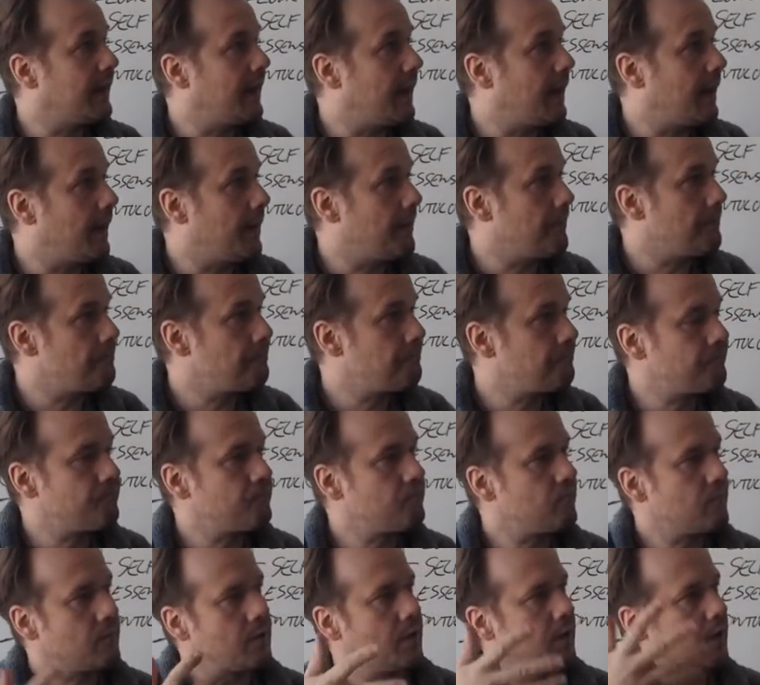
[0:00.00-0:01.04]

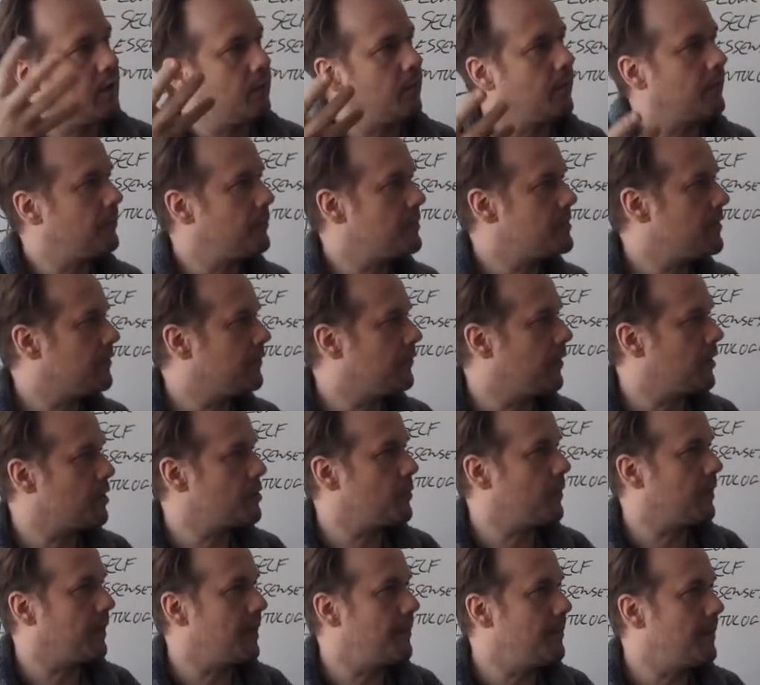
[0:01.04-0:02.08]
what was the
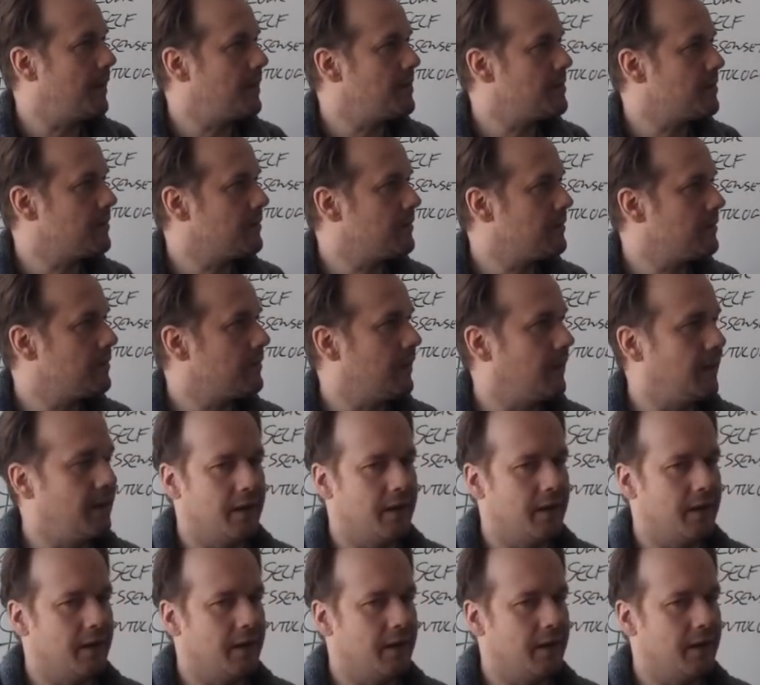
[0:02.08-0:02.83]
first one I mentioned?